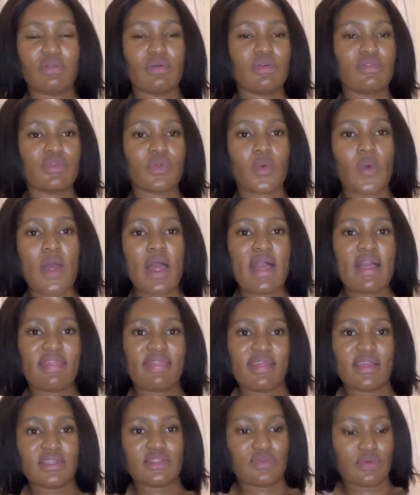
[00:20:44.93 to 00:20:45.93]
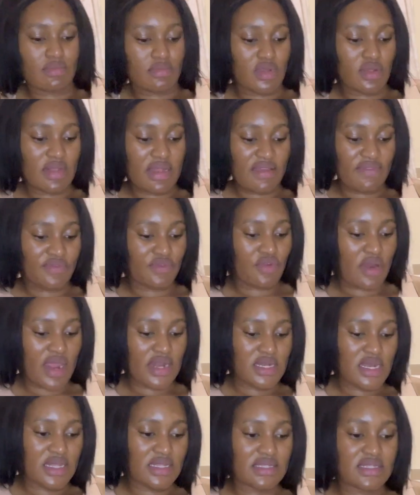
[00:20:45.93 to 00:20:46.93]
require things from you left, right,
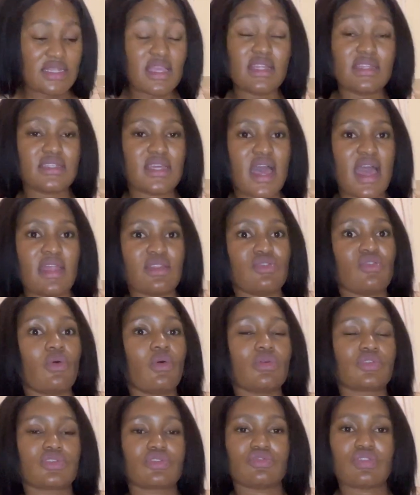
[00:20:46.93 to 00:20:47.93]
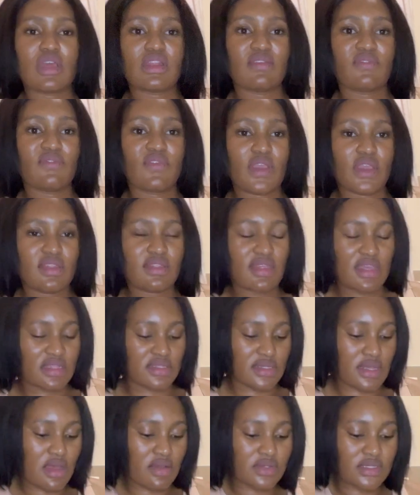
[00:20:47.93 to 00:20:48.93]
and center, and you're also trying to figure things
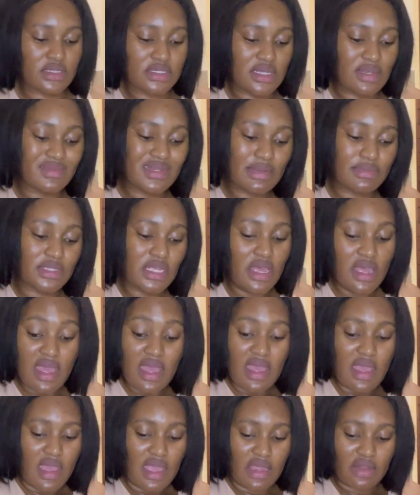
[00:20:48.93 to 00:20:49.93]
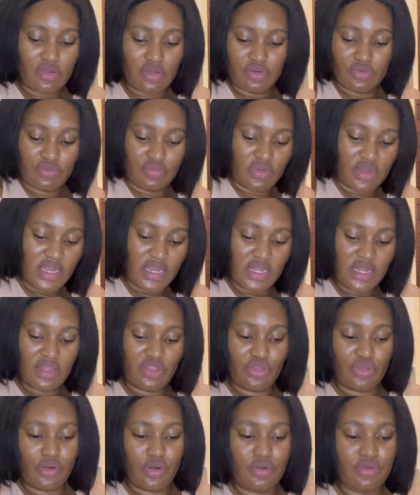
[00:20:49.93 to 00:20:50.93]
out. And sometimes it could really
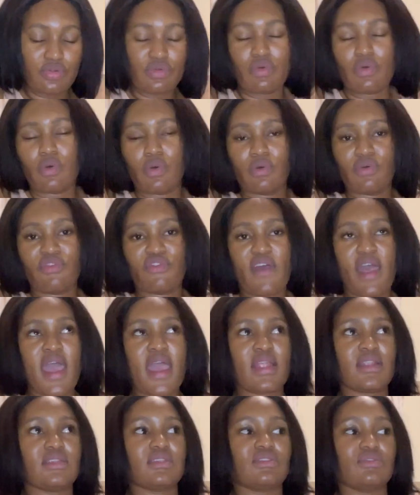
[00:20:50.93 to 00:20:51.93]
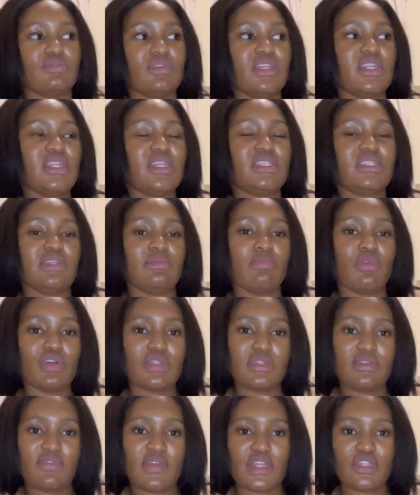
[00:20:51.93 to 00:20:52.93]
throw you off and really
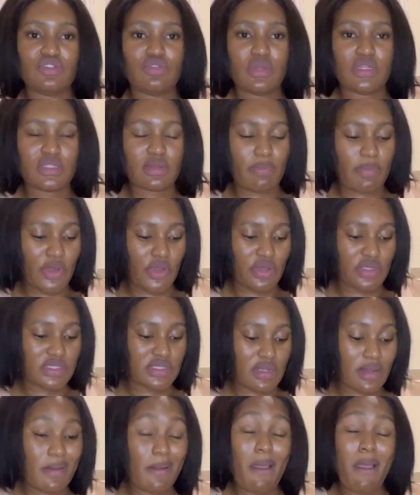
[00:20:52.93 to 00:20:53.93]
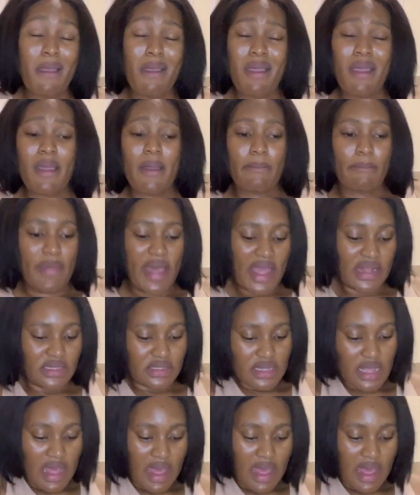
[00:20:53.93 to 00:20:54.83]
demotivate you as a person. But